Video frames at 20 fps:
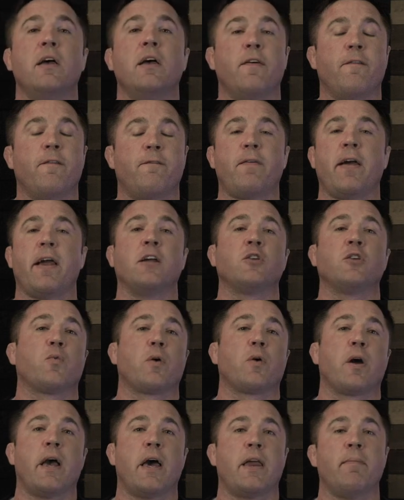the fans
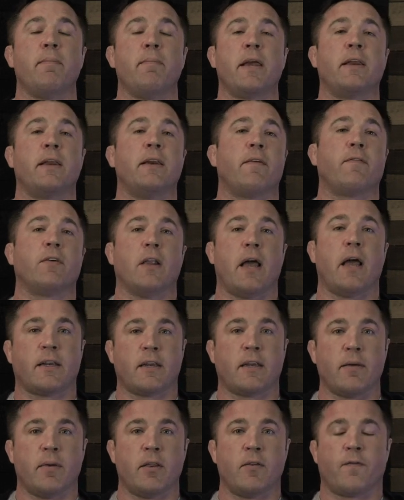were ahead of me and never
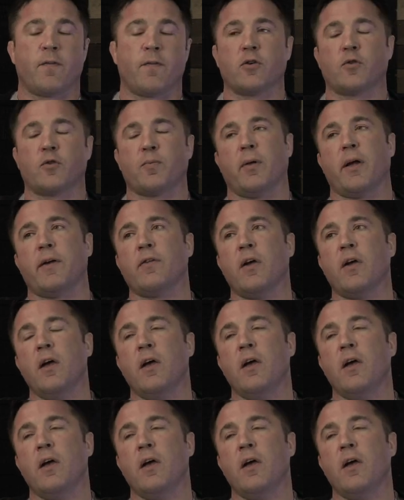liked him in the first place.